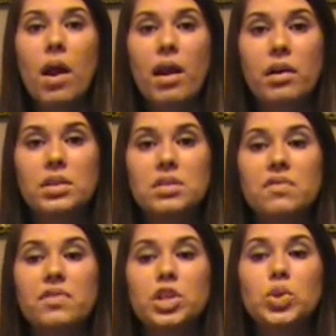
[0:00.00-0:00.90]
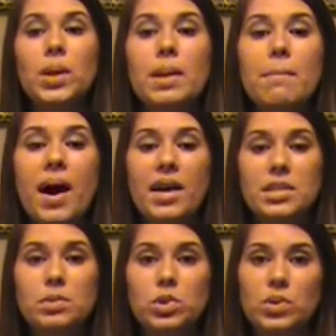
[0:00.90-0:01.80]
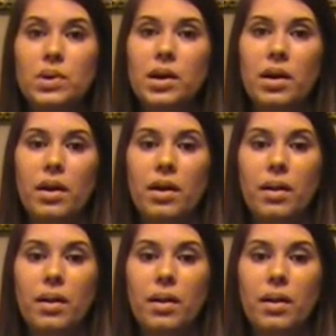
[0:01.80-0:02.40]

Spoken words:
errors virtually impossible to occur.